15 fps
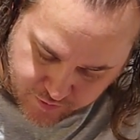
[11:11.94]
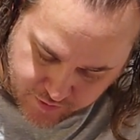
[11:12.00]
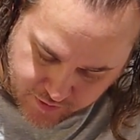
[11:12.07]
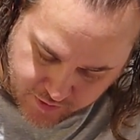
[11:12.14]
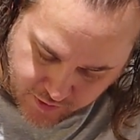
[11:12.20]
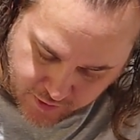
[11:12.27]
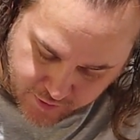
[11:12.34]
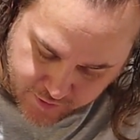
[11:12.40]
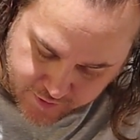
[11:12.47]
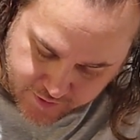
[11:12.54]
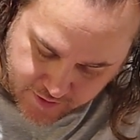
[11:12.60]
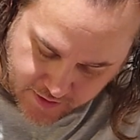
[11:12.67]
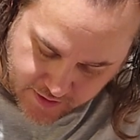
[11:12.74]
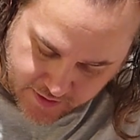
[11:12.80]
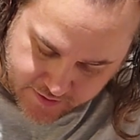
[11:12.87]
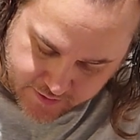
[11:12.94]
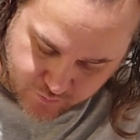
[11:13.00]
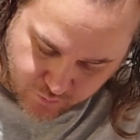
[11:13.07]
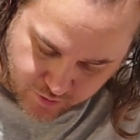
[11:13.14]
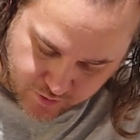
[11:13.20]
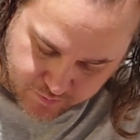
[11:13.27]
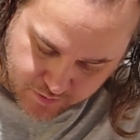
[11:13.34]
the card and
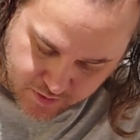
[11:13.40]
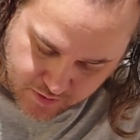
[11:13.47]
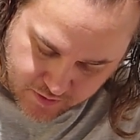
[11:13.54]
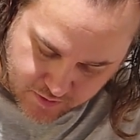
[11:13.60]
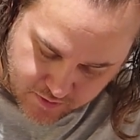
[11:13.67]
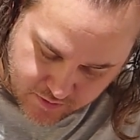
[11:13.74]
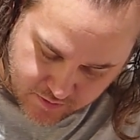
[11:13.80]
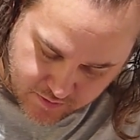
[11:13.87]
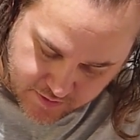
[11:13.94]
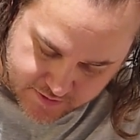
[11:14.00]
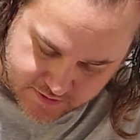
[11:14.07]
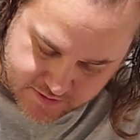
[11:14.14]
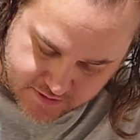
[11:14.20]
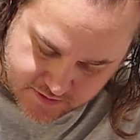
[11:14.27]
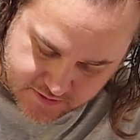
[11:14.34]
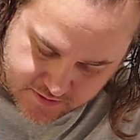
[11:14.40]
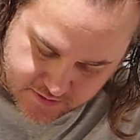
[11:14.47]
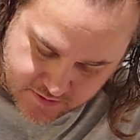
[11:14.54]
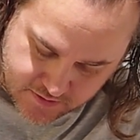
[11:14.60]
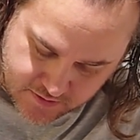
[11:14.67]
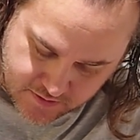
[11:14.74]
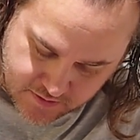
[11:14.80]
the water block. That's
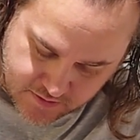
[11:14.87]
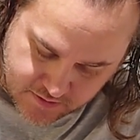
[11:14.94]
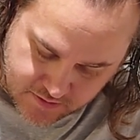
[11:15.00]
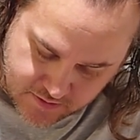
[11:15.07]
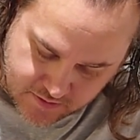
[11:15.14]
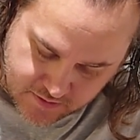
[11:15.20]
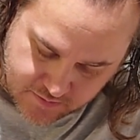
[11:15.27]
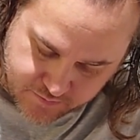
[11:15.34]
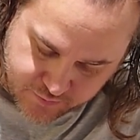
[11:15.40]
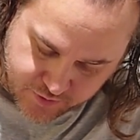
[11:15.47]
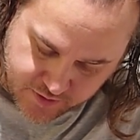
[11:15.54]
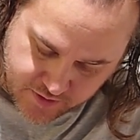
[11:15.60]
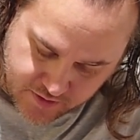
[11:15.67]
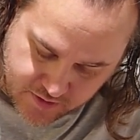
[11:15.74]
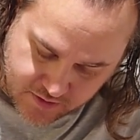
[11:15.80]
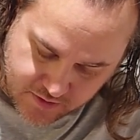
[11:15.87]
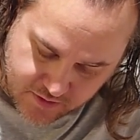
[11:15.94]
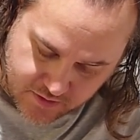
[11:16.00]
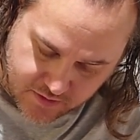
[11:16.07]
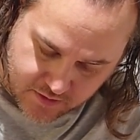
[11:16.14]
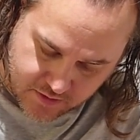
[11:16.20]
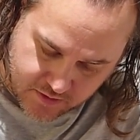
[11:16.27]
pretty
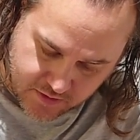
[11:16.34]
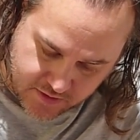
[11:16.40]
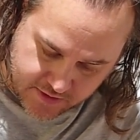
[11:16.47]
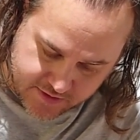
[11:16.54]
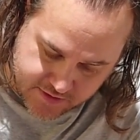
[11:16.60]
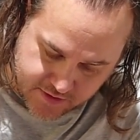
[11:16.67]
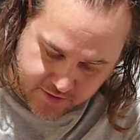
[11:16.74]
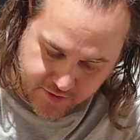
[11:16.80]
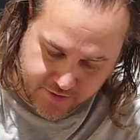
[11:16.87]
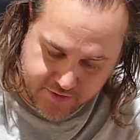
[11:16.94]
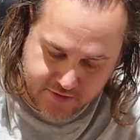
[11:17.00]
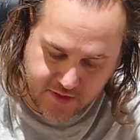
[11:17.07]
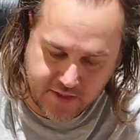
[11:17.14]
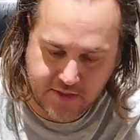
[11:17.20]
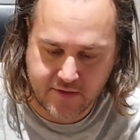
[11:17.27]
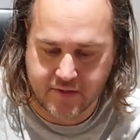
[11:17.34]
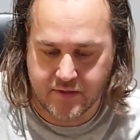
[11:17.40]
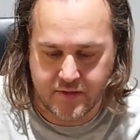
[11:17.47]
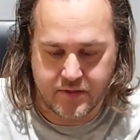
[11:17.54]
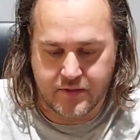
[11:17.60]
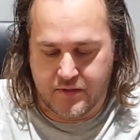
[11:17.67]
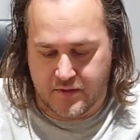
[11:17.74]
easy to understand.
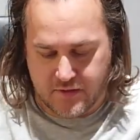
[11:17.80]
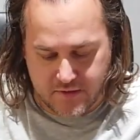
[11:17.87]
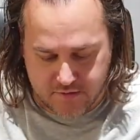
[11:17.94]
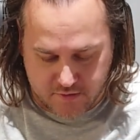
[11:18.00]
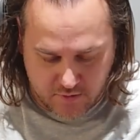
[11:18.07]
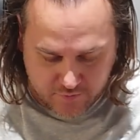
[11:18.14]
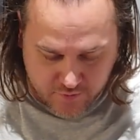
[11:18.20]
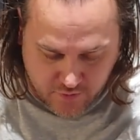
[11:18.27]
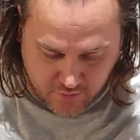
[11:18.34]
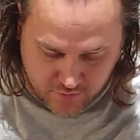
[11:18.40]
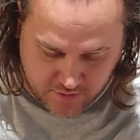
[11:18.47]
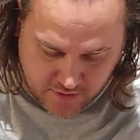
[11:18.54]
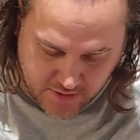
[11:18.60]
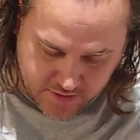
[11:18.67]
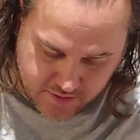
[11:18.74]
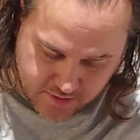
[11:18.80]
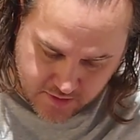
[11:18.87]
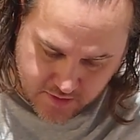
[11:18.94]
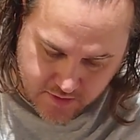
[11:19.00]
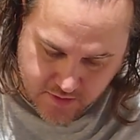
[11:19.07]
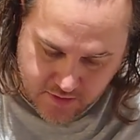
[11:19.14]
So if you don't get